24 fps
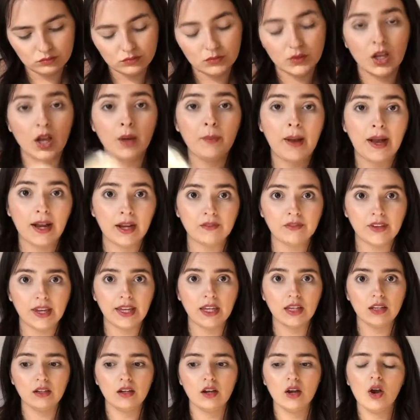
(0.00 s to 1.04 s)
a pack of
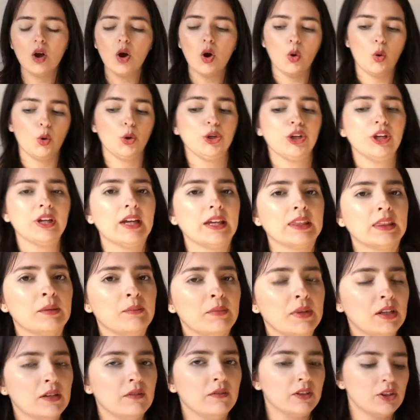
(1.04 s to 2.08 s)
8, or you can get
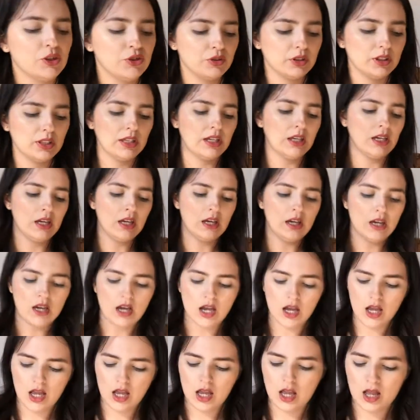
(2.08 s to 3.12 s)
them individually.
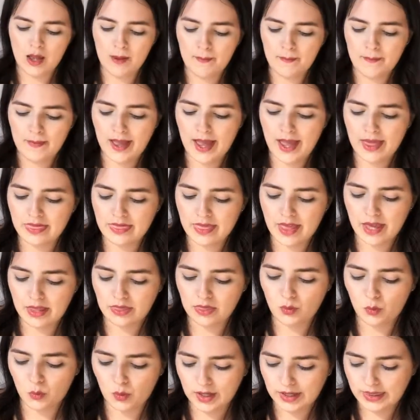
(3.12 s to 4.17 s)
And then
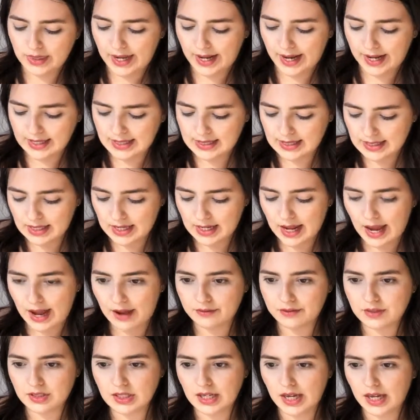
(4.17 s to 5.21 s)
the one that I did
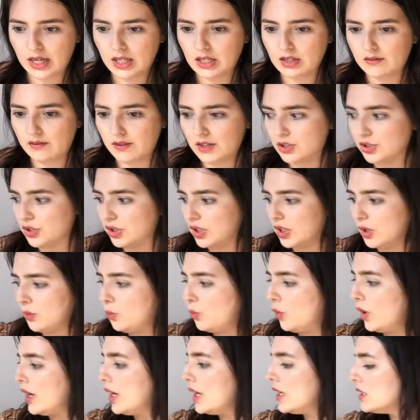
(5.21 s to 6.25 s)
have to get individually
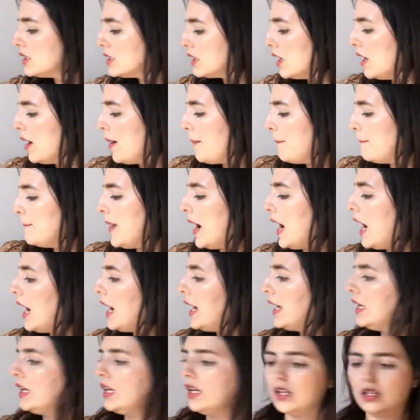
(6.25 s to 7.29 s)
was
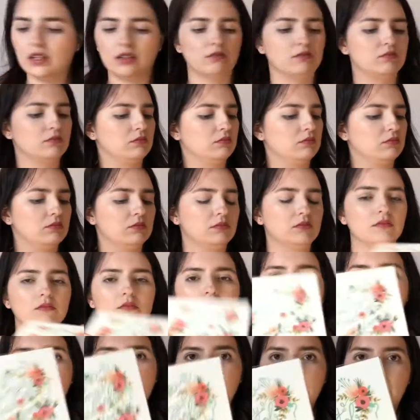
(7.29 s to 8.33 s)
my
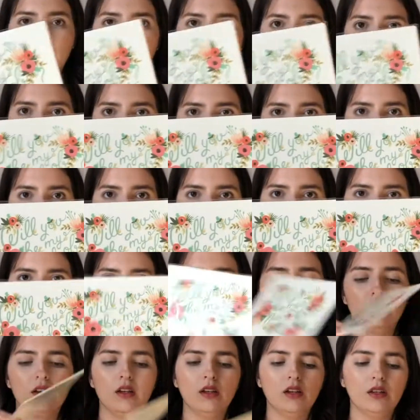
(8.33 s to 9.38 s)
Maid of Honor card.
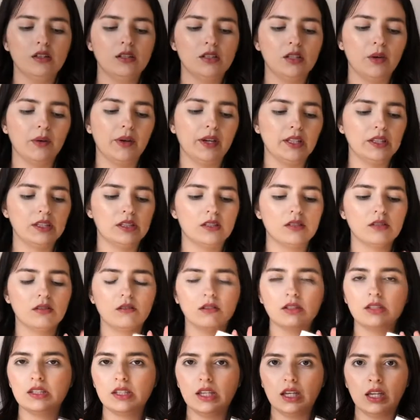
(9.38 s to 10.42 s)
So it's
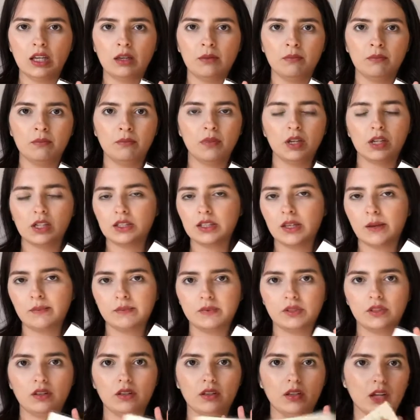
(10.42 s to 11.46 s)
the same,
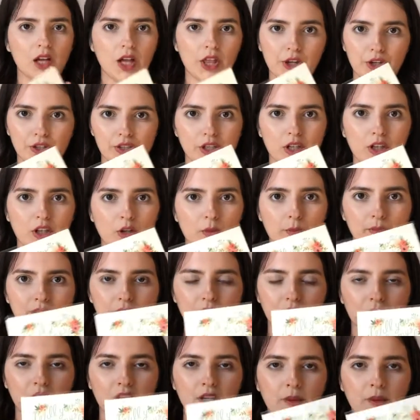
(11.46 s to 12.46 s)
except the colors are a little bit different,